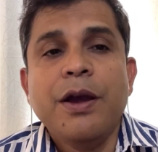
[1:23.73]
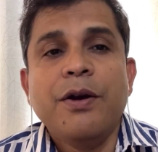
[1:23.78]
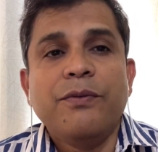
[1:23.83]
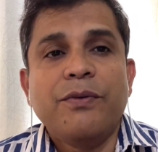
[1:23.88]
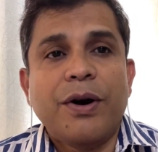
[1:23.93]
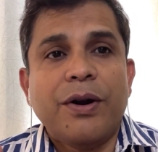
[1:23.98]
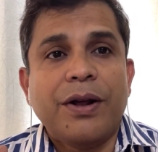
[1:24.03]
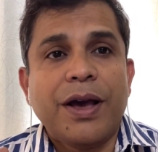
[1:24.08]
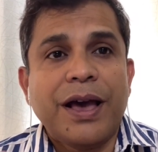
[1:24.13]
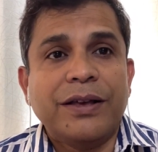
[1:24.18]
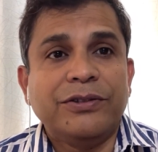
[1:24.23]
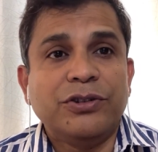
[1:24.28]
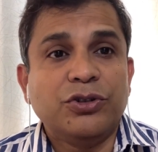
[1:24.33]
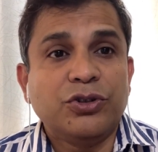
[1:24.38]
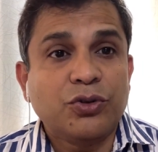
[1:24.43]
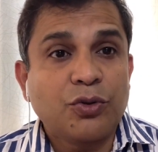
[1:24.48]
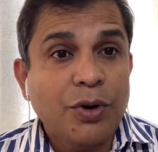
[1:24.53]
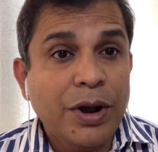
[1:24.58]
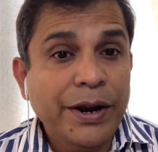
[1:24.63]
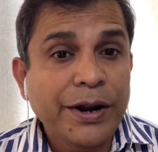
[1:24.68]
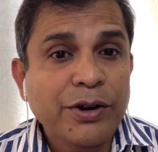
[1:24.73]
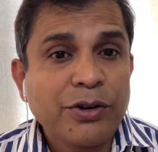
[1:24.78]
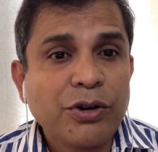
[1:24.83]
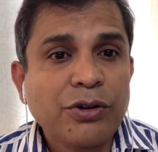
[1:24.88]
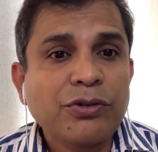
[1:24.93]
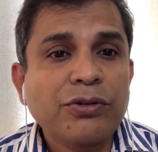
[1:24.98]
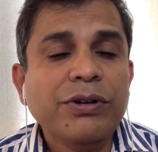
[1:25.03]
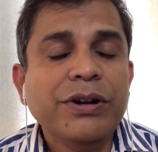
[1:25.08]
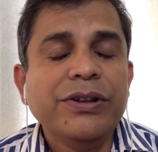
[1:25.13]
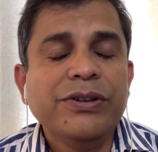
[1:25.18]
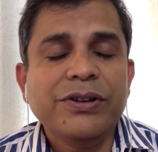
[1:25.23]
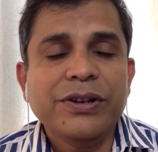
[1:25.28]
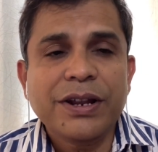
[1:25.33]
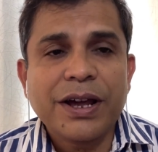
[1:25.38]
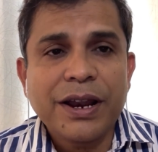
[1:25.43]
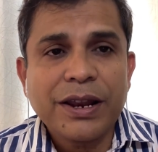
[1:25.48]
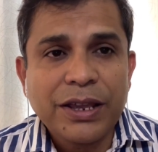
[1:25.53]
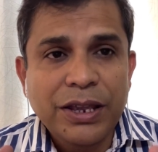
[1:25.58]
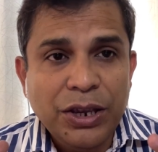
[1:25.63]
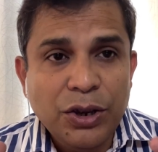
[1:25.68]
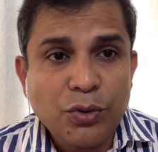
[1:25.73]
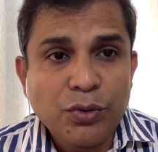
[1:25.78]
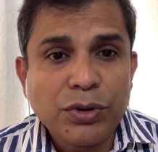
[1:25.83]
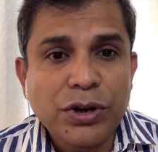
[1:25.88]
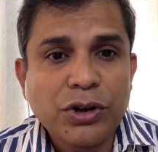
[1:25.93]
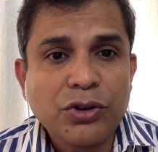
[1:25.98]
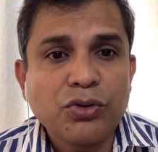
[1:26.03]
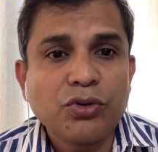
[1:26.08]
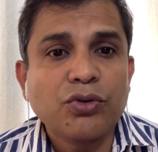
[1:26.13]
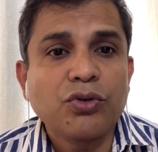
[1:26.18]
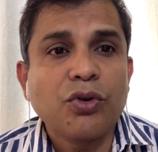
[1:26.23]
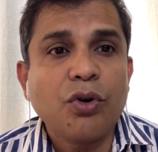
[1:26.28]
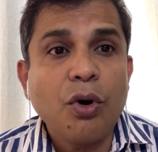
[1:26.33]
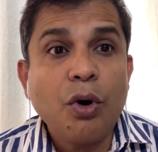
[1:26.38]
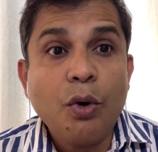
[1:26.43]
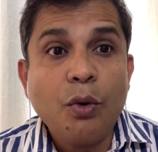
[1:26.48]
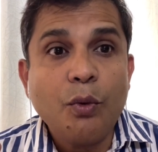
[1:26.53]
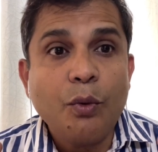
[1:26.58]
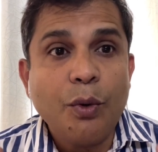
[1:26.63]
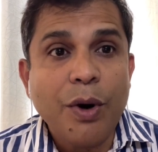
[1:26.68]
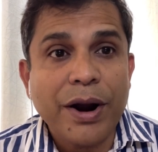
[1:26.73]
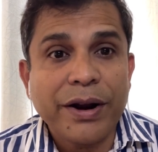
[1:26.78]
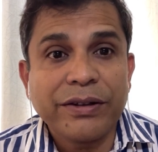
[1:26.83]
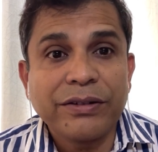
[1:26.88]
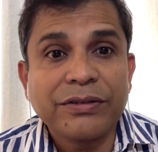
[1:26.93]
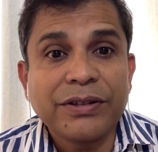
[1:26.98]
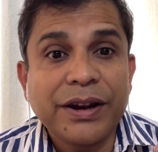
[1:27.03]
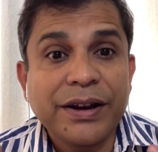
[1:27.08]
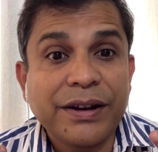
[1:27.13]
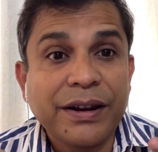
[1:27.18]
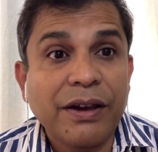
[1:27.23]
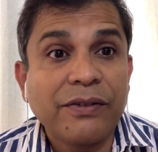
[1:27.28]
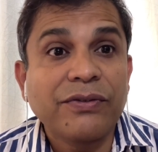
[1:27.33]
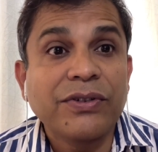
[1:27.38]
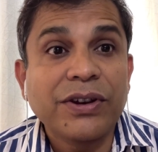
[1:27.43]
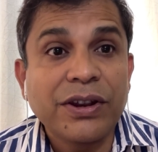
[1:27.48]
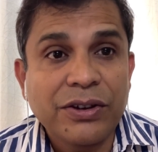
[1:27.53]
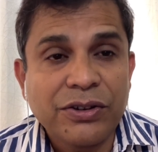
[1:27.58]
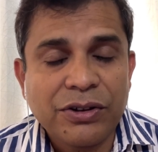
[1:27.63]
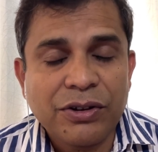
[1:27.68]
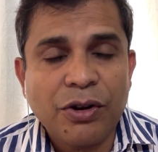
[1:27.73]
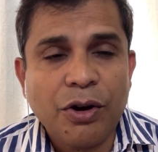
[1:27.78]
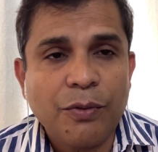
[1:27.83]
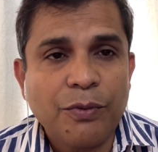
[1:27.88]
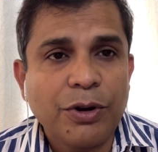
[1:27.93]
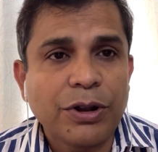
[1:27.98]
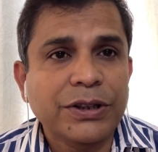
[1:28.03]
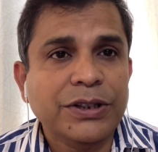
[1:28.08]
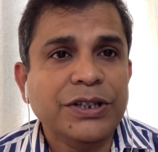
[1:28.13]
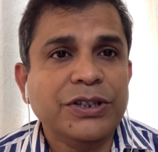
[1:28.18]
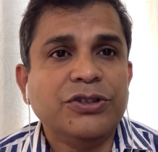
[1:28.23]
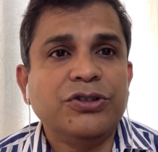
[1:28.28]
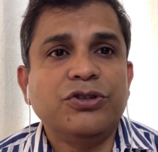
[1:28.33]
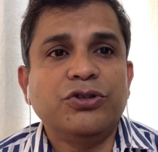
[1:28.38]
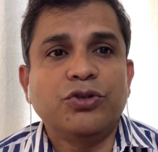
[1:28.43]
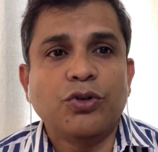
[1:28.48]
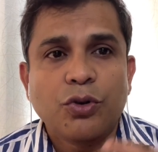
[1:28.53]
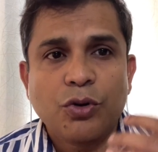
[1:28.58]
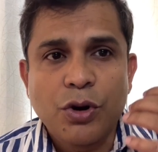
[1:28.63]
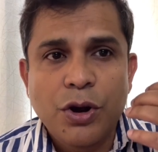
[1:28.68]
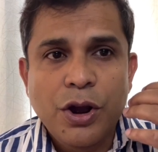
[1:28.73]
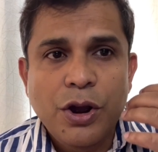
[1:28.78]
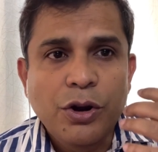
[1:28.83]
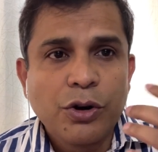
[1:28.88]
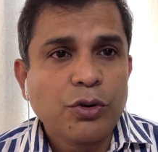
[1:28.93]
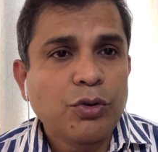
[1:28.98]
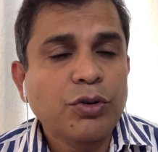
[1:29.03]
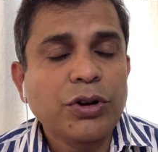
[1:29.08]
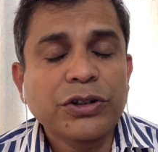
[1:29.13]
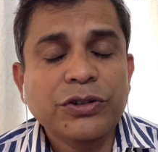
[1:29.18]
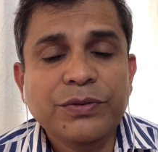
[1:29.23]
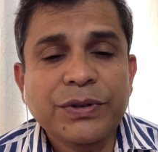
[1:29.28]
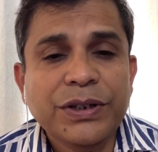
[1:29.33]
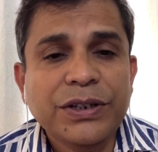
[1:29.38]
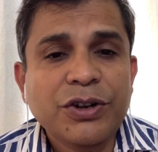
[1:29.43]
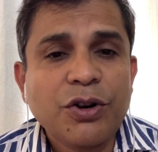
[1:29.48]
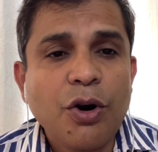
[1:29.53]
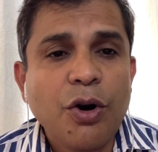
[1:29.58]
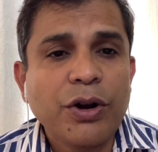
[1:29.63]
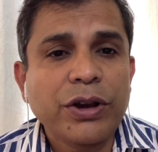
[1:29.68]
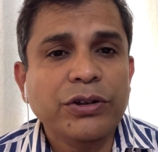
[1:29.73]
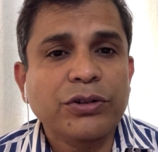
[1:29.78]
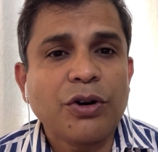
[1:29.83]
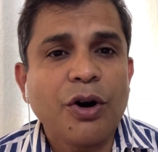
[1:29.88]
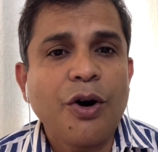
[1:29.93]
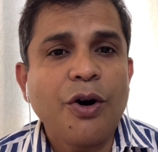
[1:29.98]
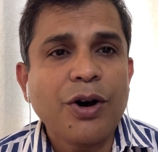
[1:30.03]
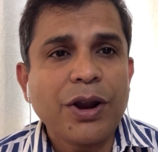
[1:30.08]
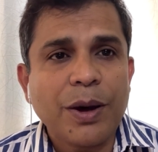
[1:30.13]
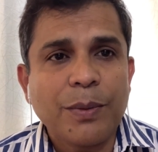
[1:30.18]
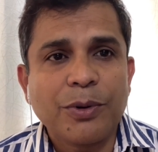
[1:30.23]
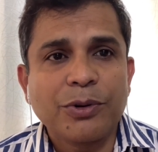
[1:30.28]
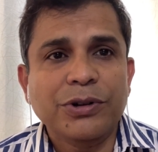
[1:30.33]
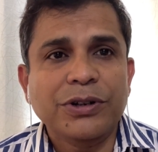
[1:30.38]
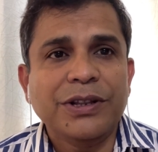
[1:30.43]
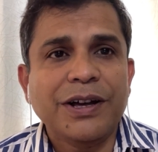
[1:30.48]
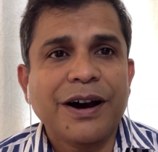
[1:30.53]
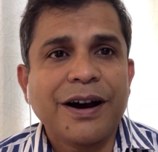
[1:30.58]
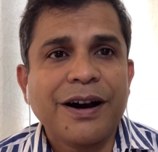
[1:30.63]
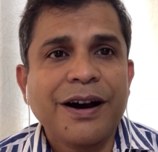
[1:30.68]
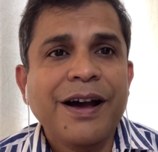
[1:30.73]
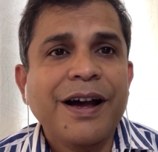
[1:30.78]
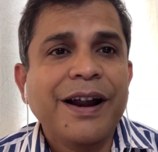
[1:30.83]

But as a quality control engineer, you need to know what is the definition of all this. So today's video is all about the